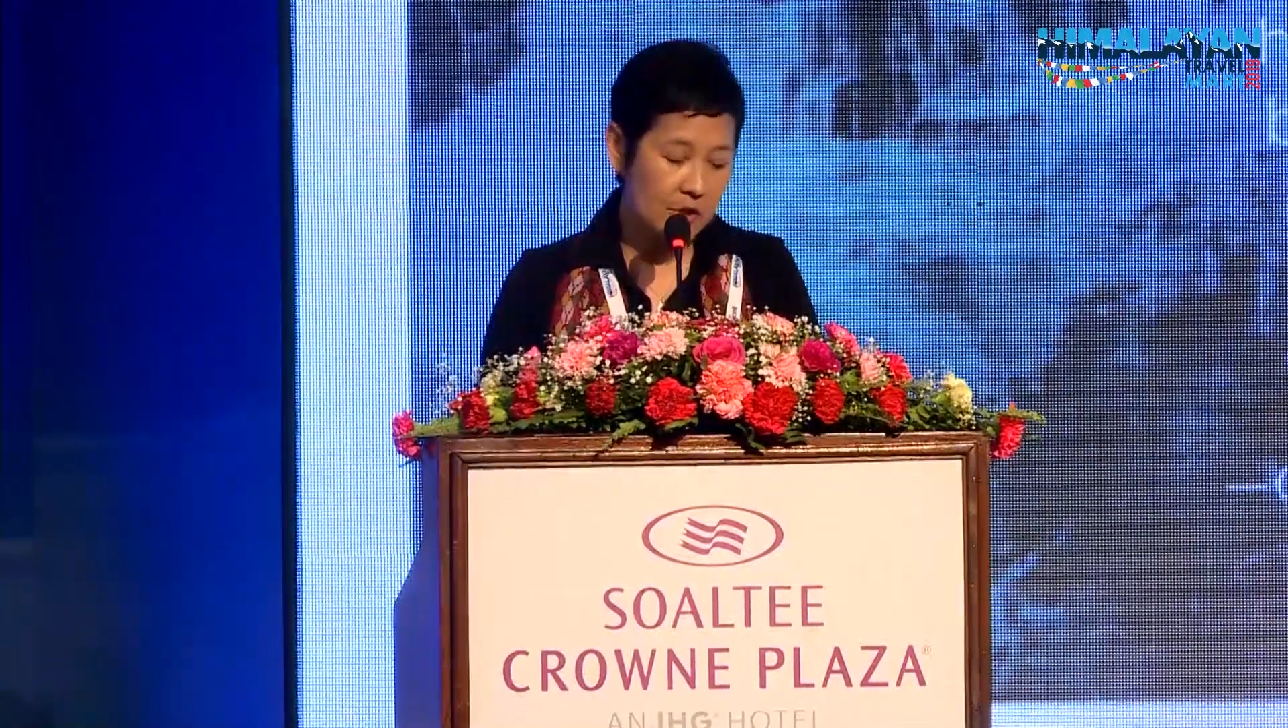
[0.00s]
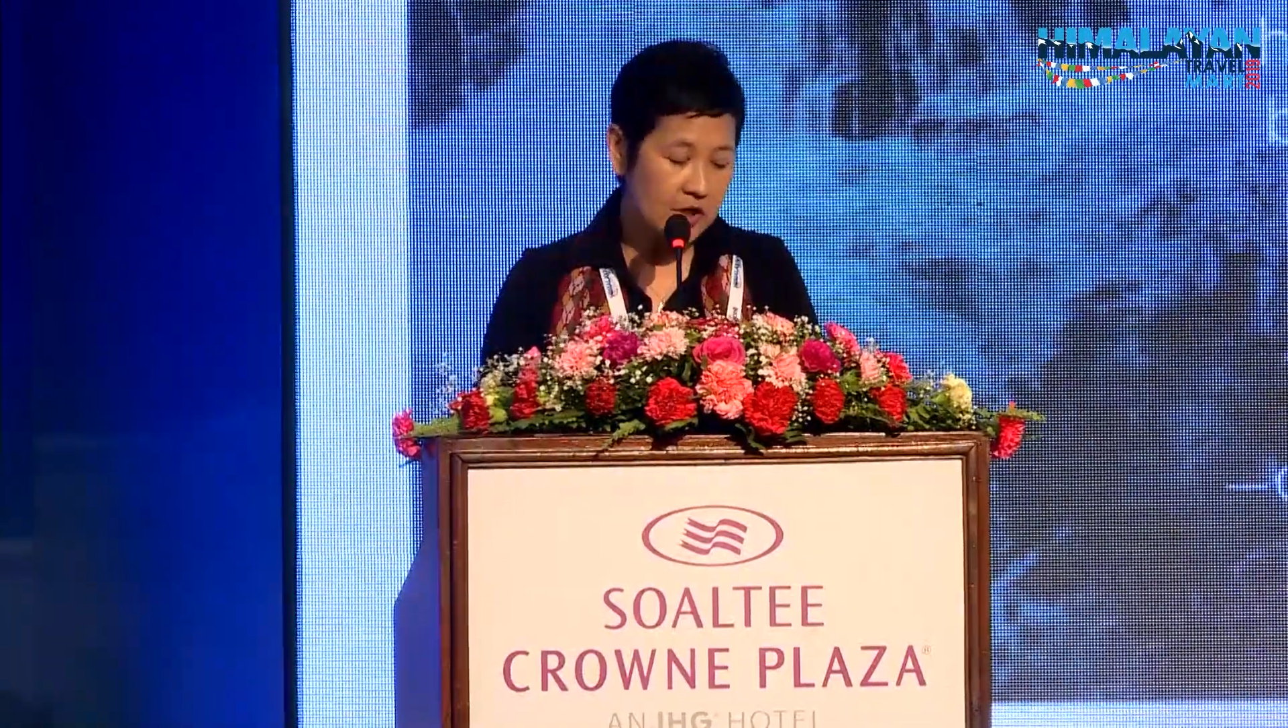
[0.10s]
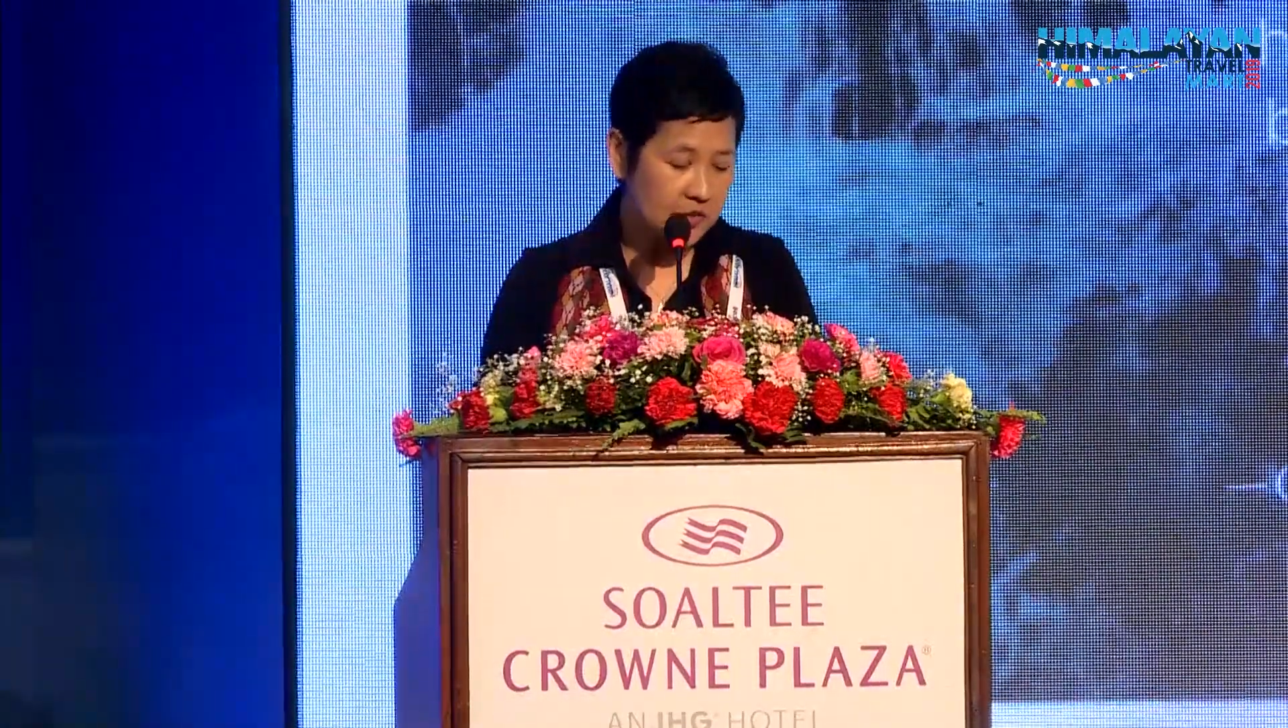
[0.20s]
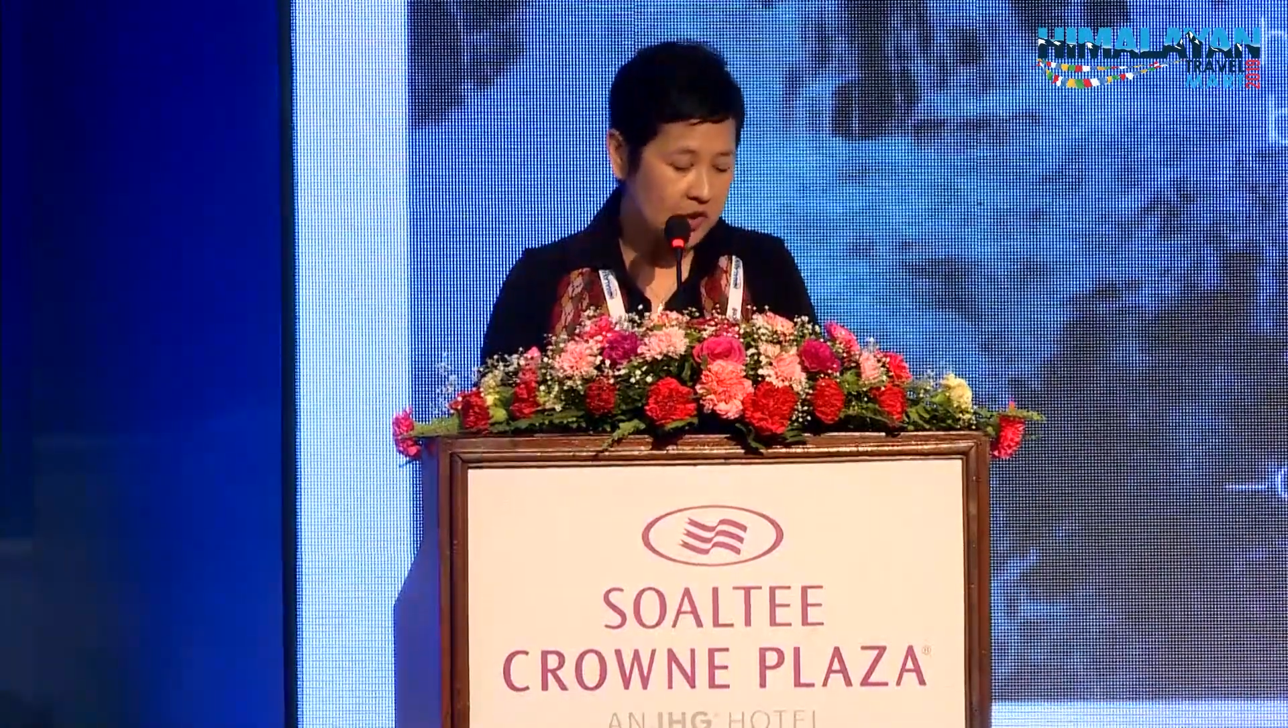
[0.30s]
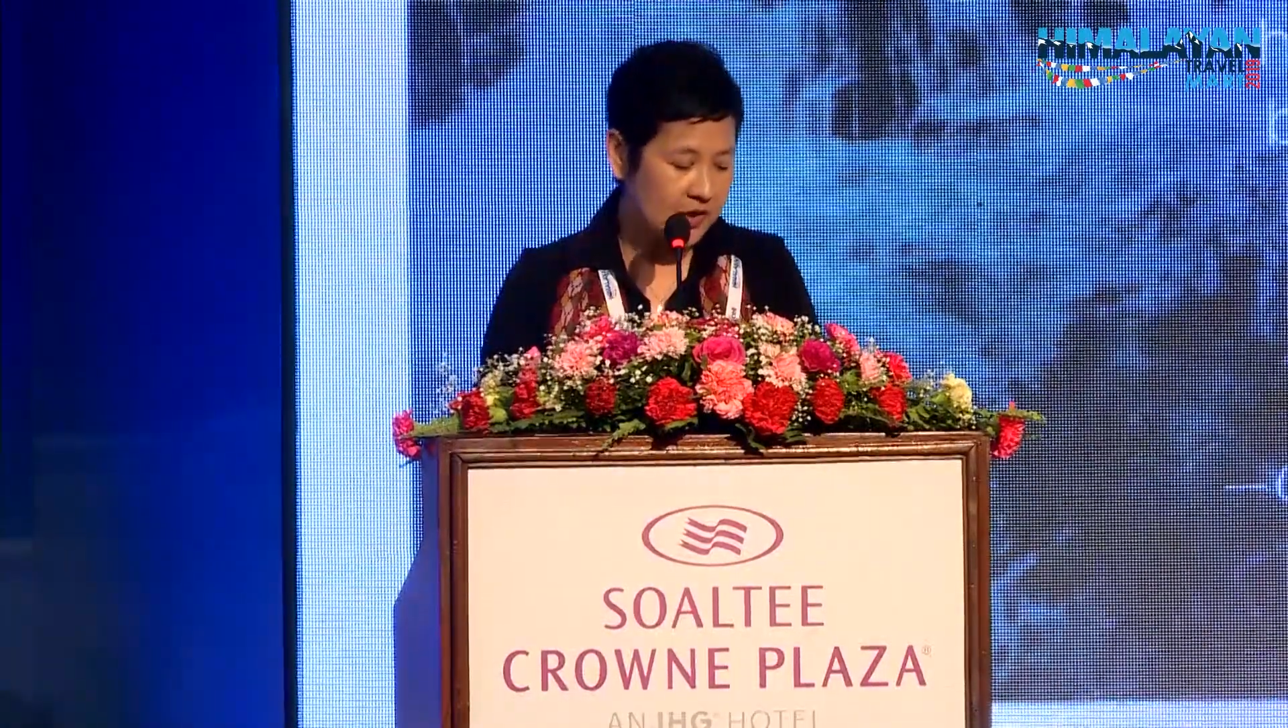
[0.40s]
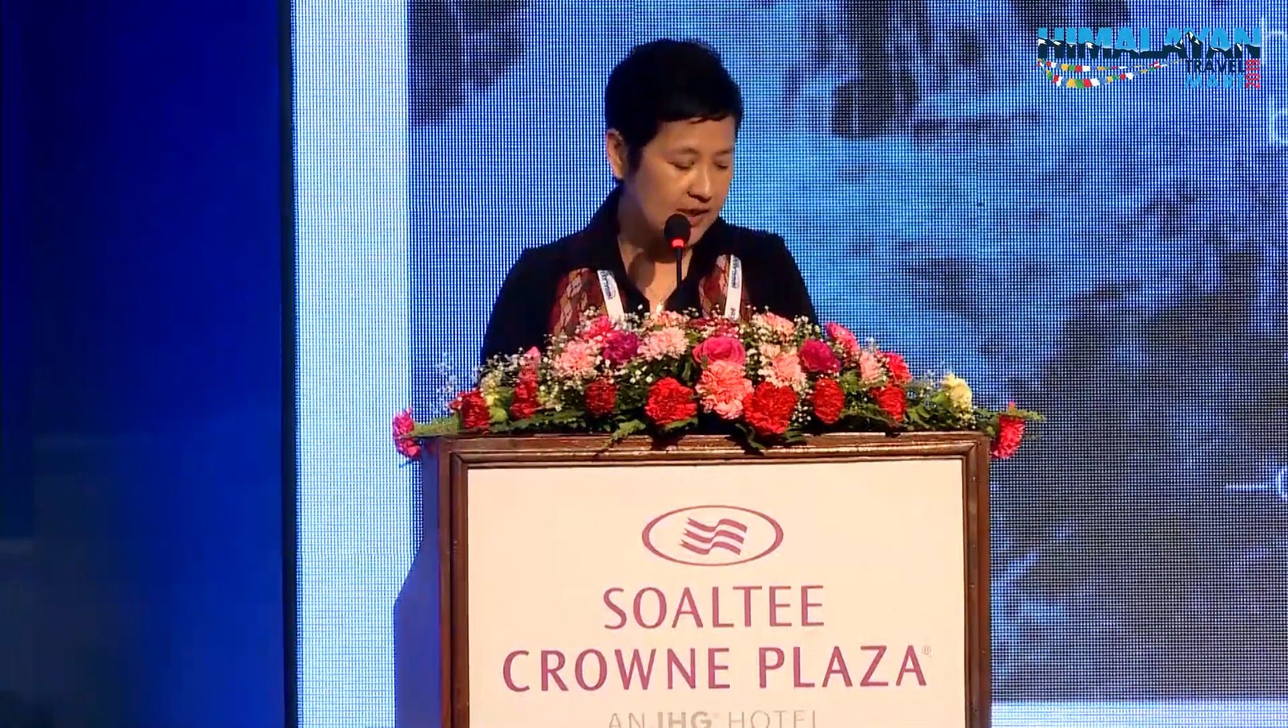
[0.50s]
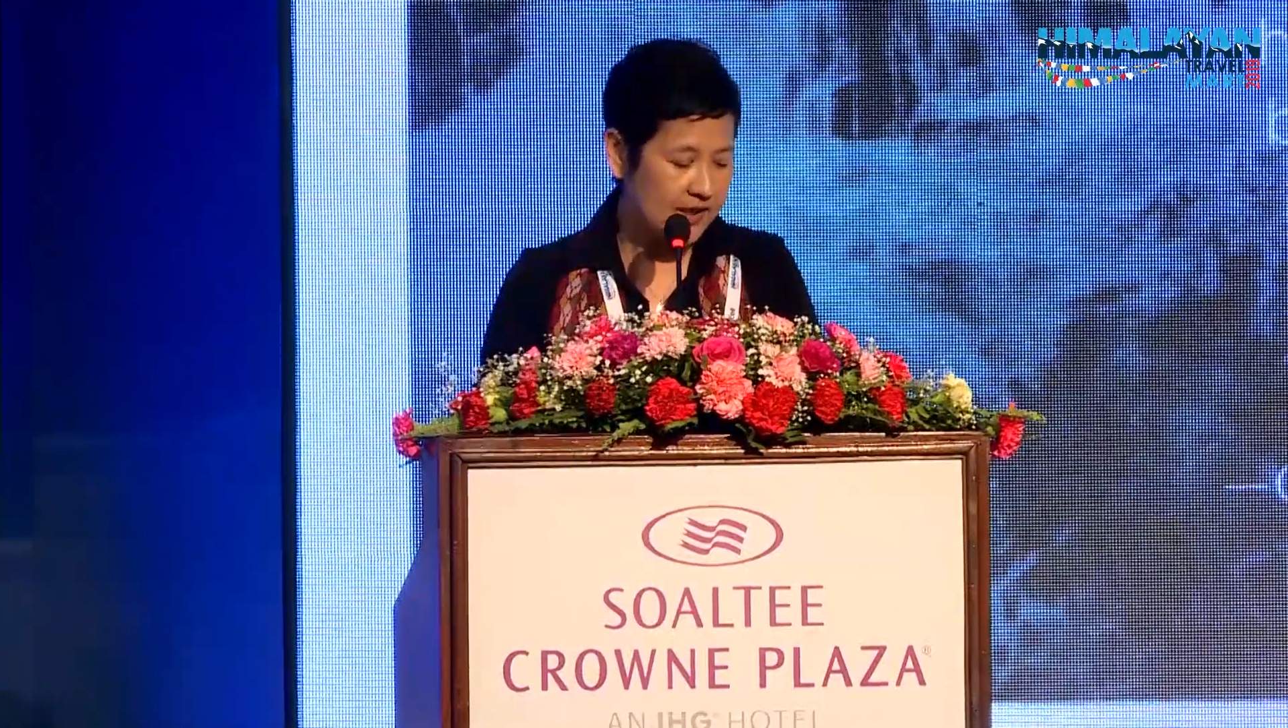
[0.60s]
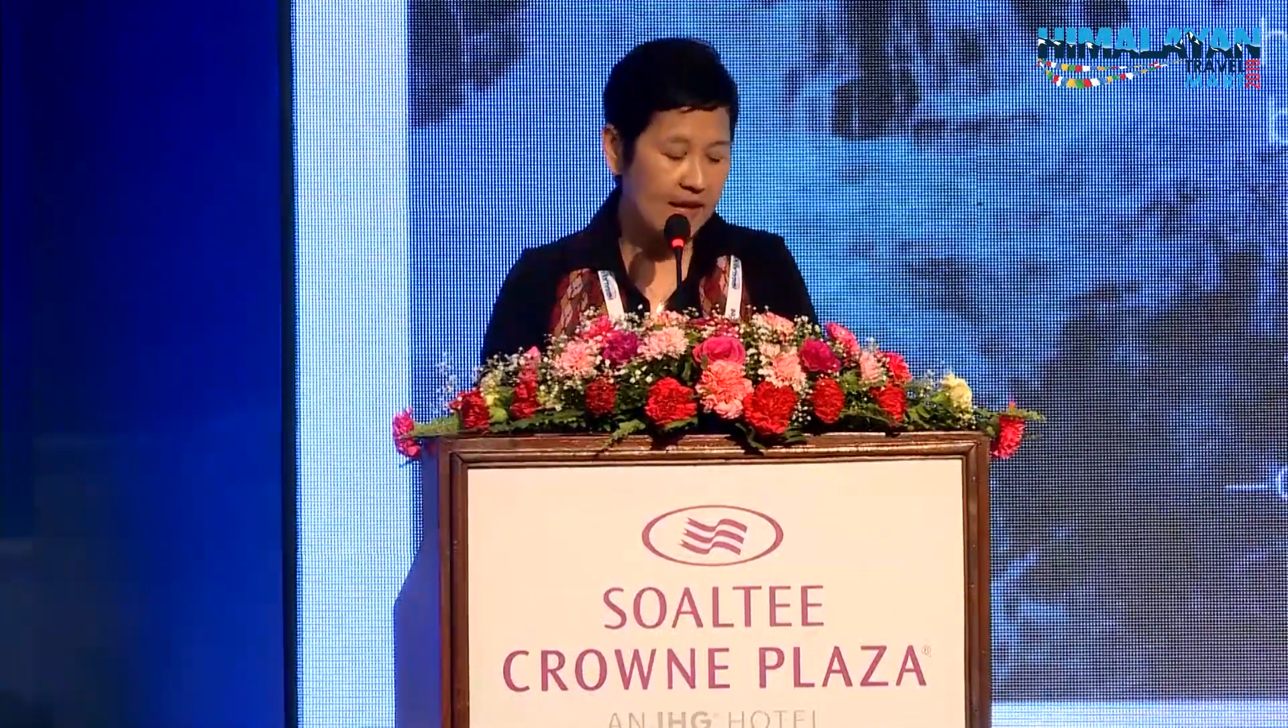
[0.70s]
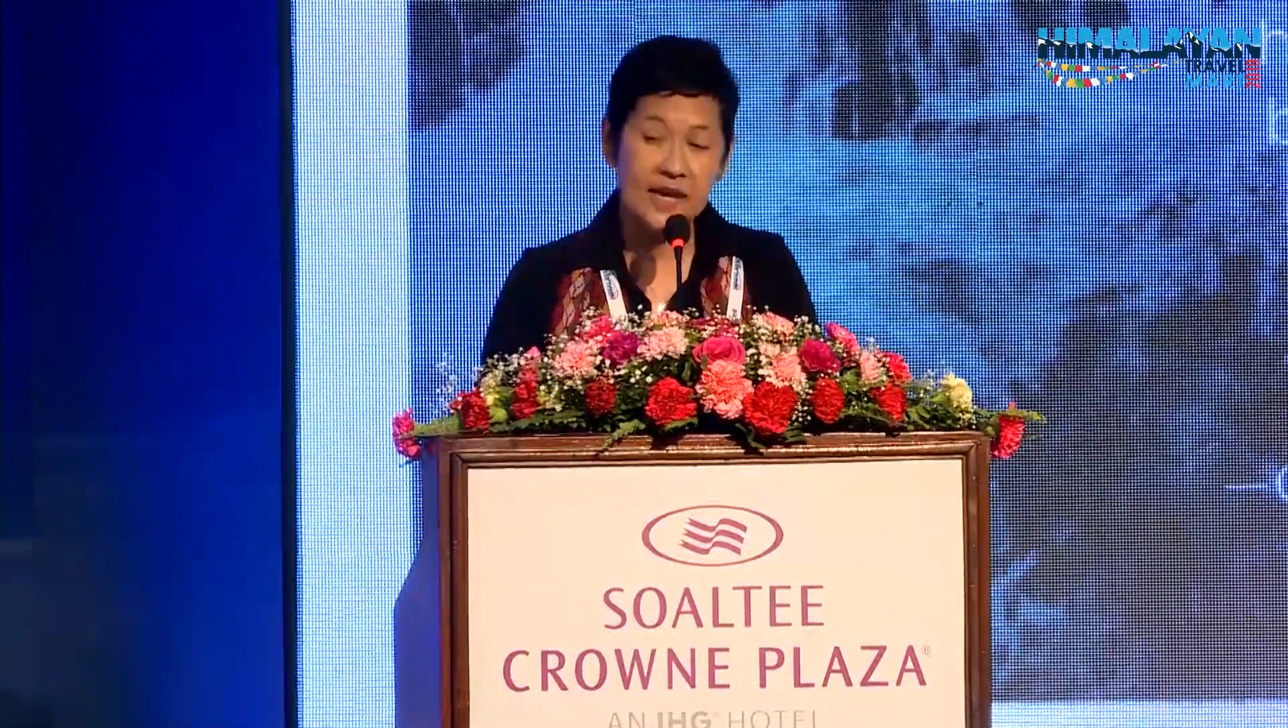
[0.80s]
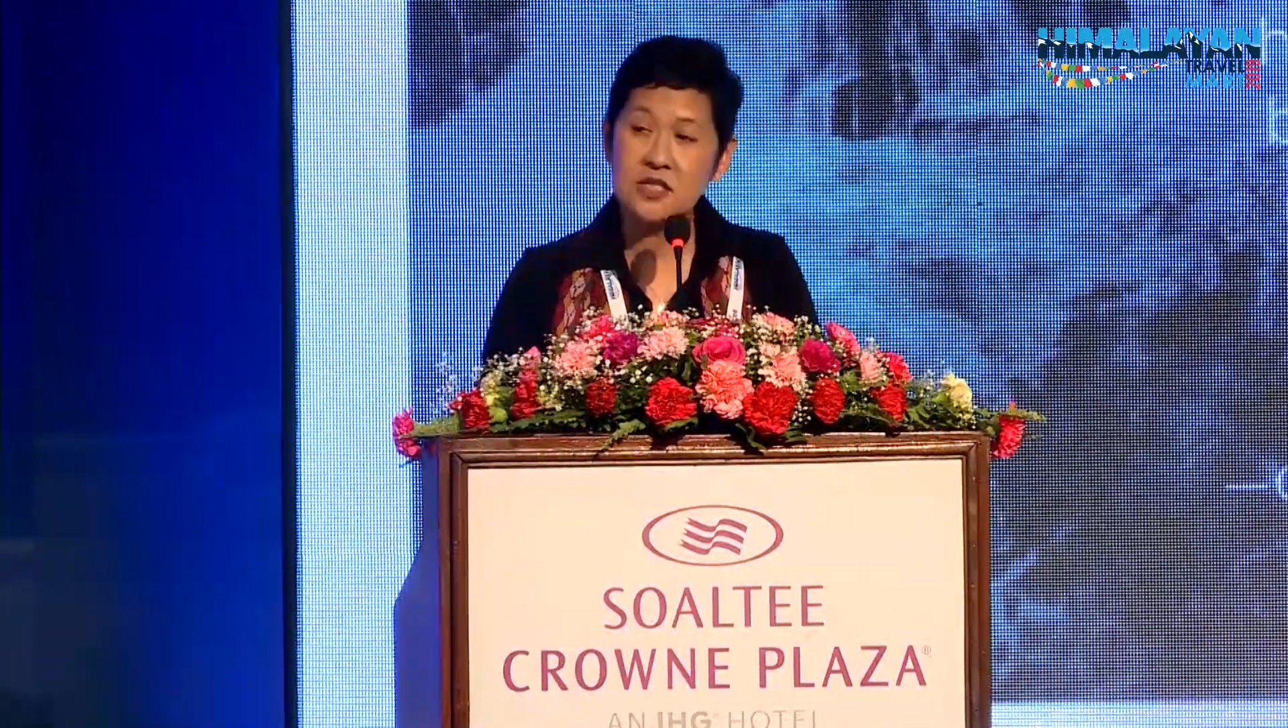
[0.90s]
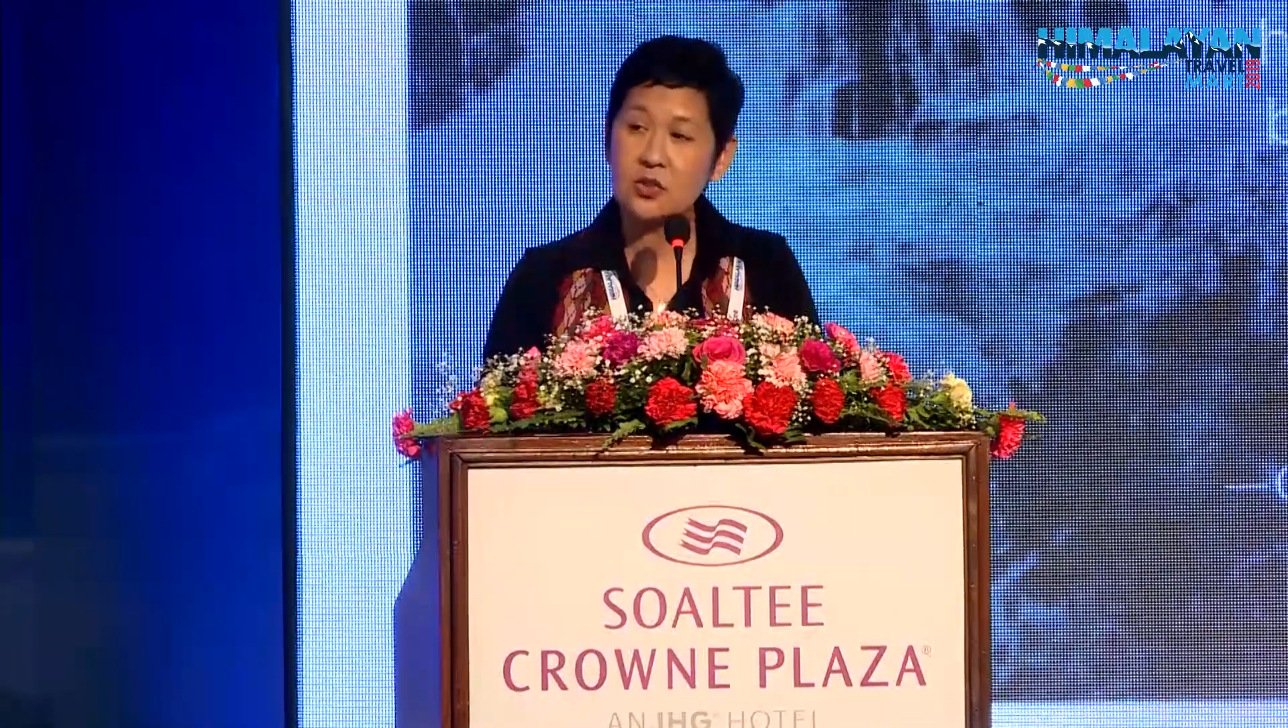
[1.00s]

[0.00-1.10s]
community and